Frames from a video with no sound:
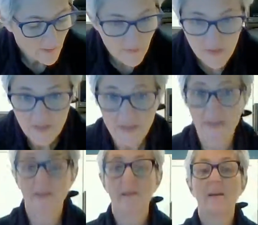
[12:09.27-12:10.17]

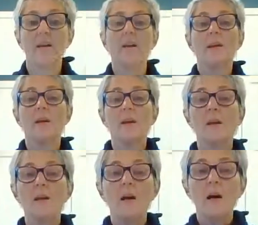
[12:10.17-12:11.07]
Firstly,
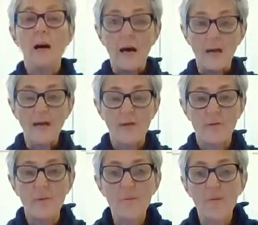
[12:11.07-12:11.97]
I now
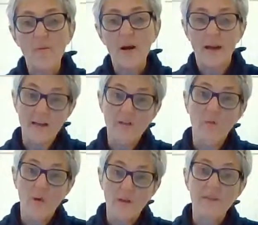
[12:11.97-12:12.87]
remember why I
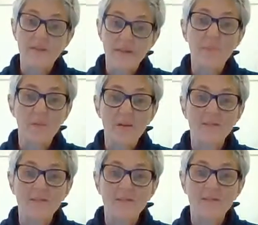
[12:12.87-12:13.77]
don't wear this
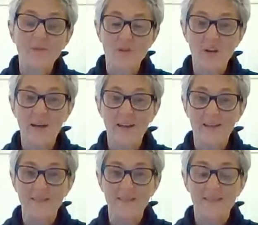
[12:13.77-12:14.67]
apron, which I
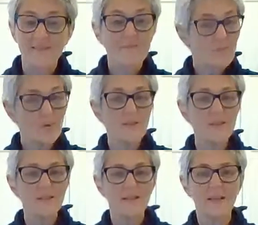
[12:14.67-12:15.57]
had
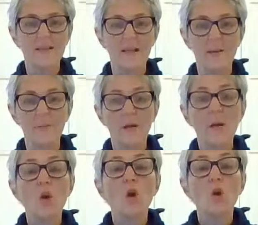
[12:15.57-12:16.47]
previously nicknamed
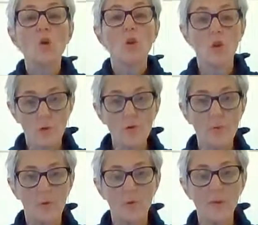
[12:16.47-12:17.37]
the
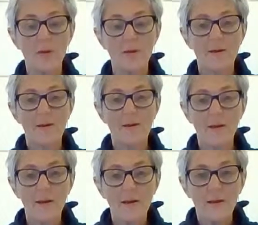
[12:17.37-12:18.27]
Uniboob.
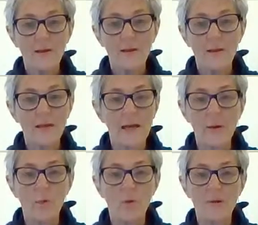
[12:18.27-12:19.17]
Like,
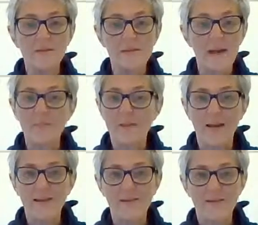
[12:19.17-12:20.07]
what is
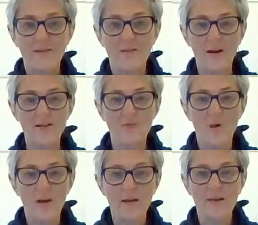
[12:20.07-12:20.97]
happening? You guys,
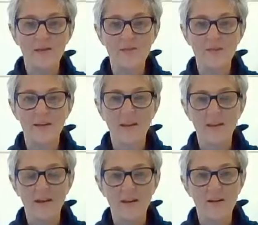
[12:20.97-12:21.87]
why didn't you say
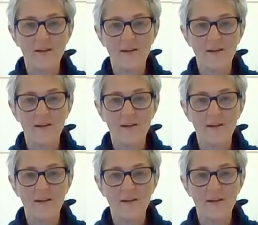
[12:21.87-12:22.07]
anything?